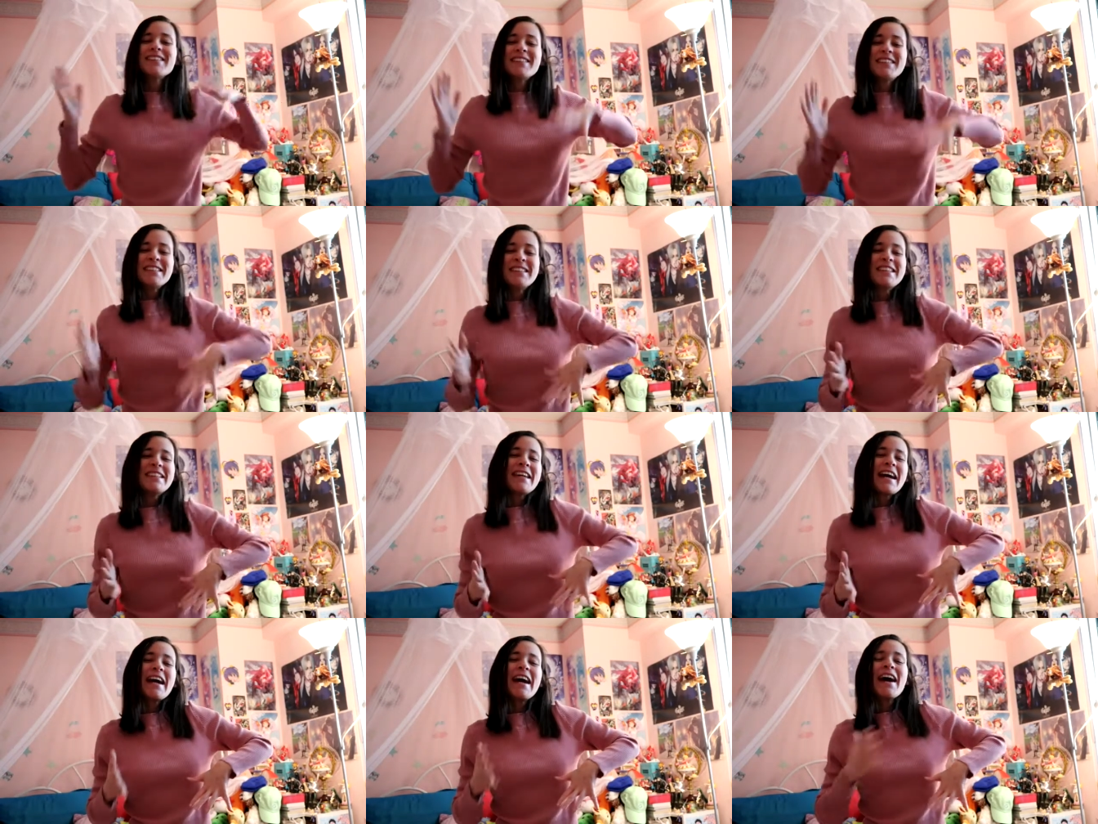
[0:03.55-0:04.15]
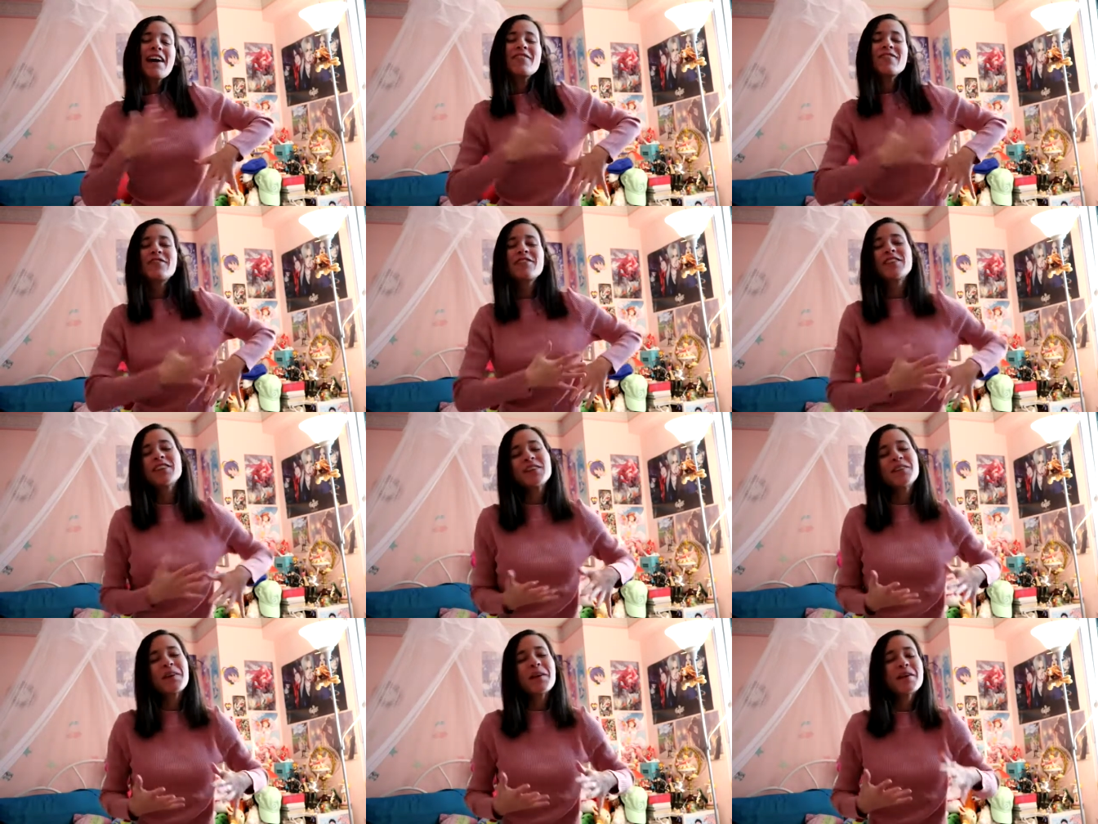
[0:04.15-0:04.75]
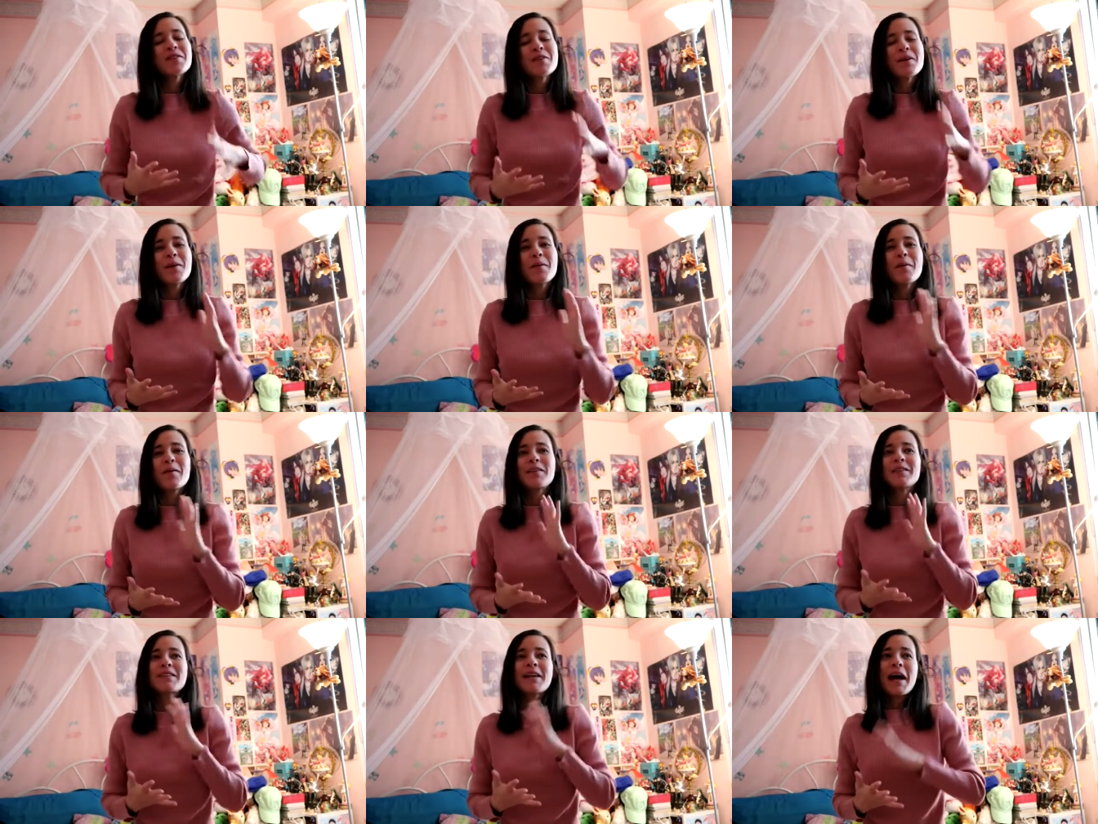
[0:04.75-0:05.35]
So today I really want to talk
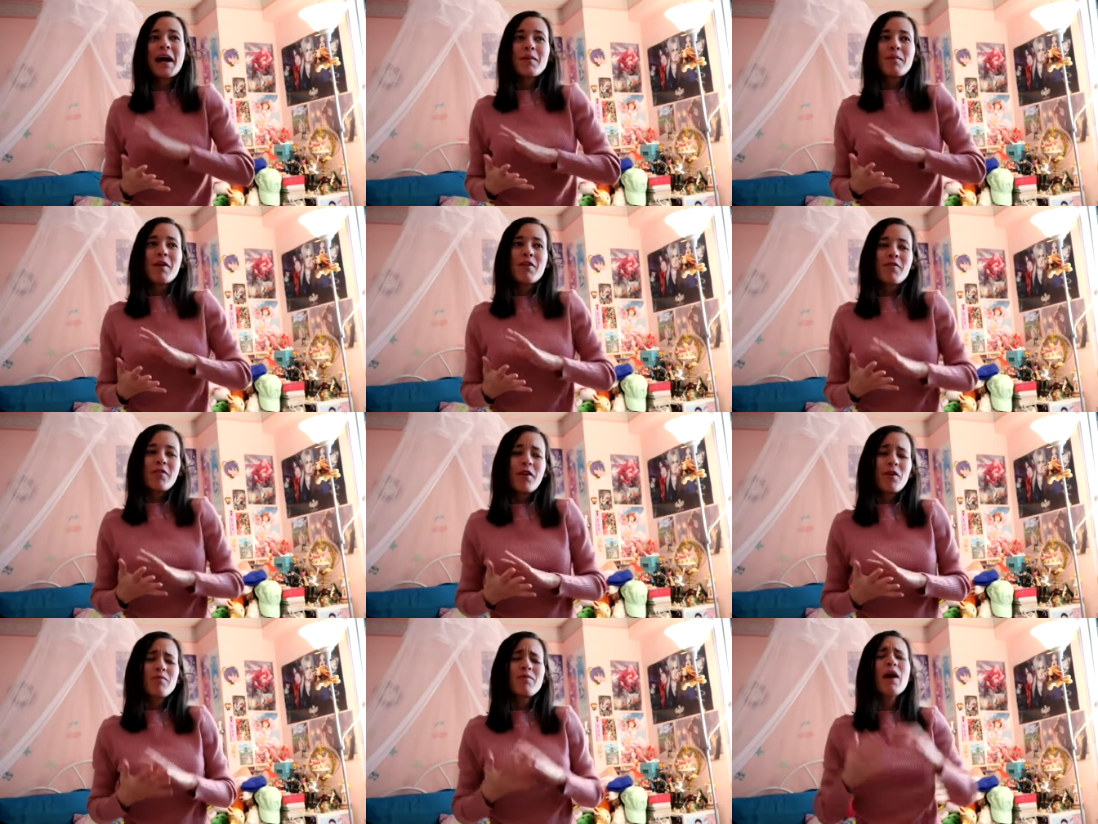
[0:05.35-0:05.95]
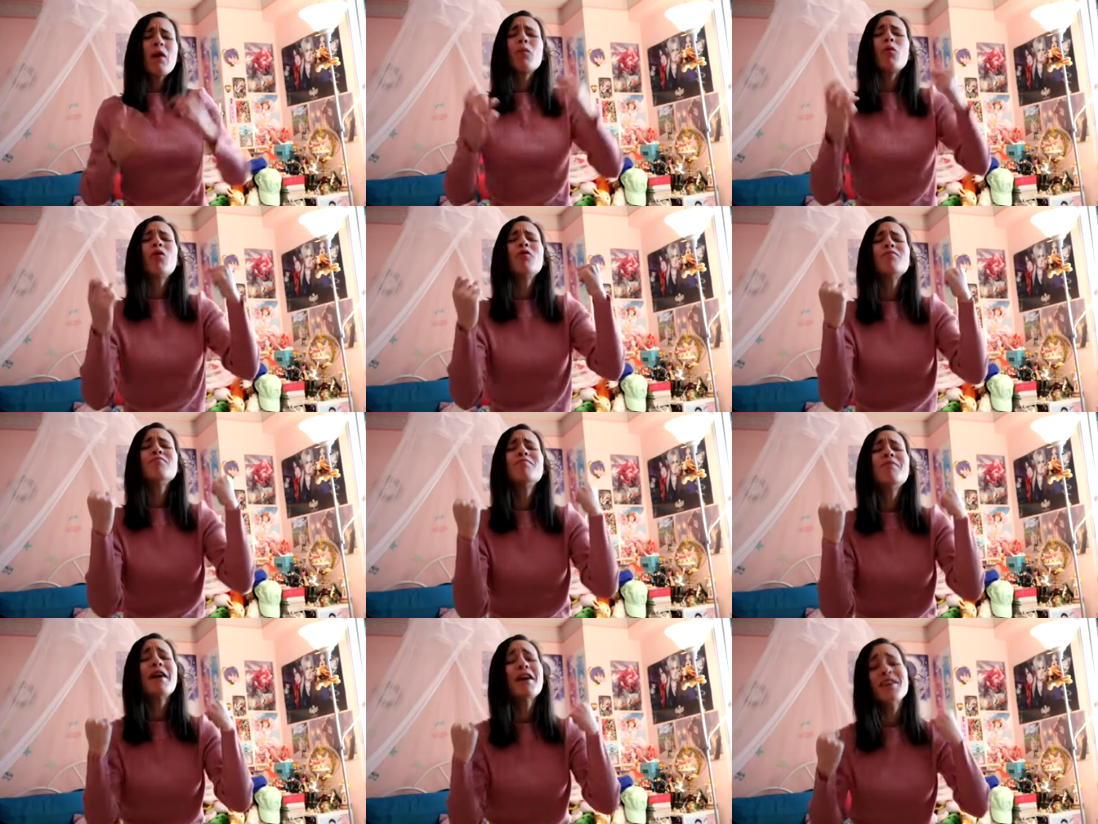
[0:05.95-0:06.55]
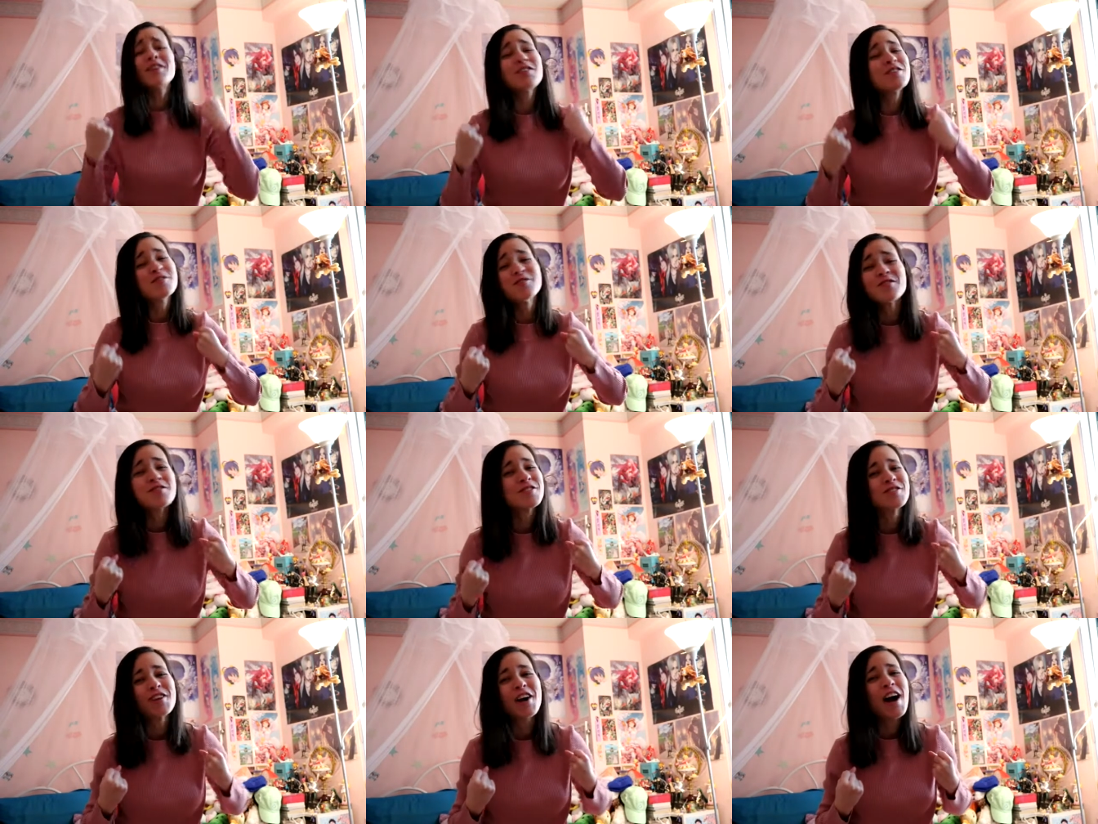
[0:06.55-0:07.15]
about this anime film that will make you
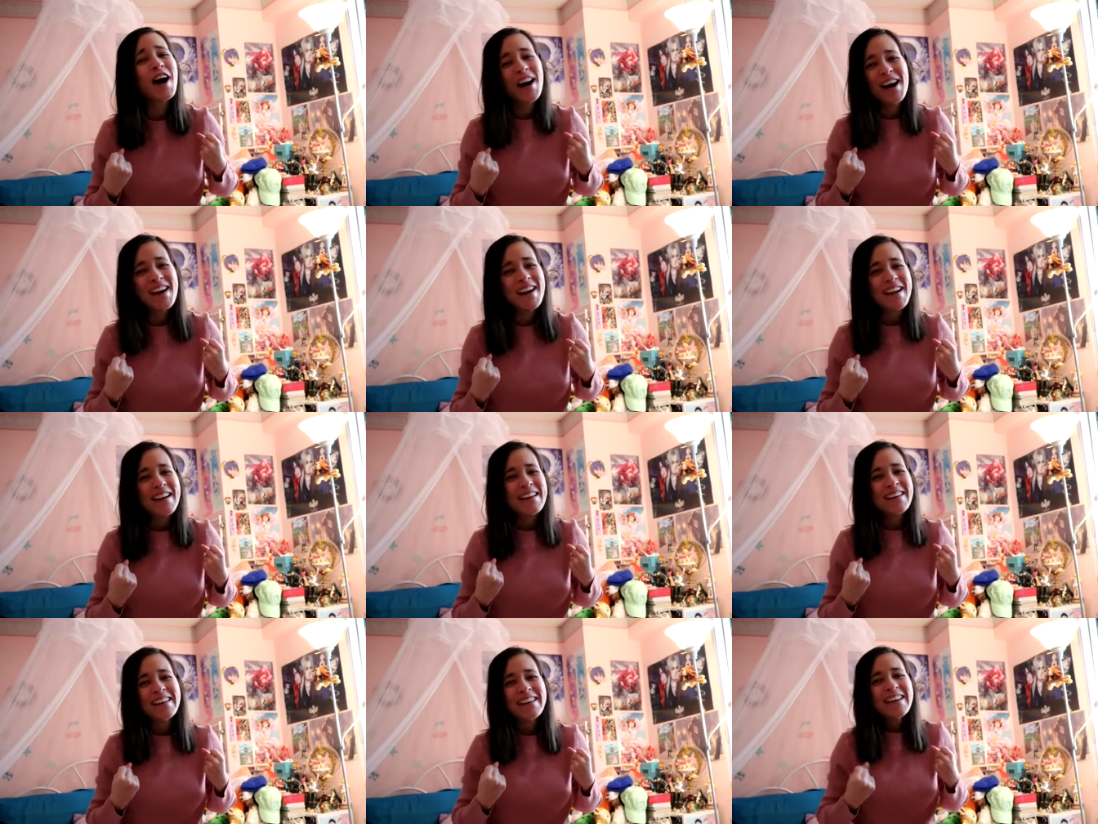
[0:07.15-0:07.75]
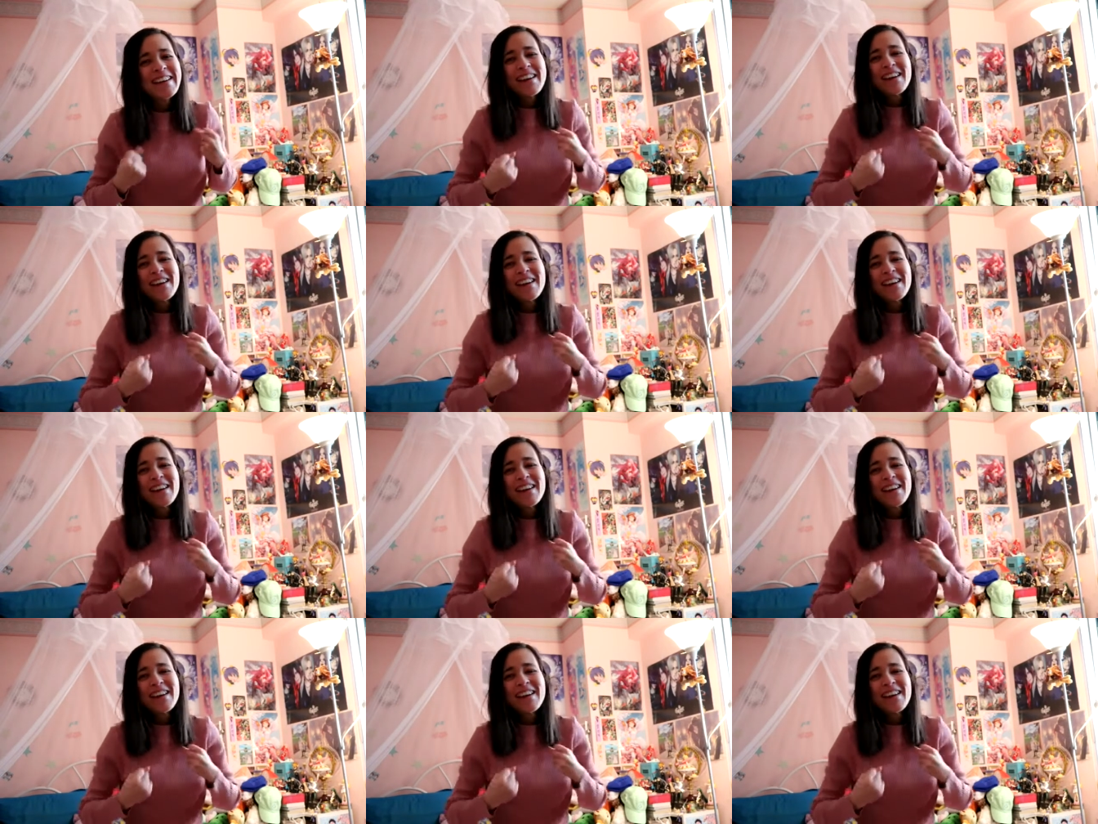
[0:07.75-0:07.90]
cry.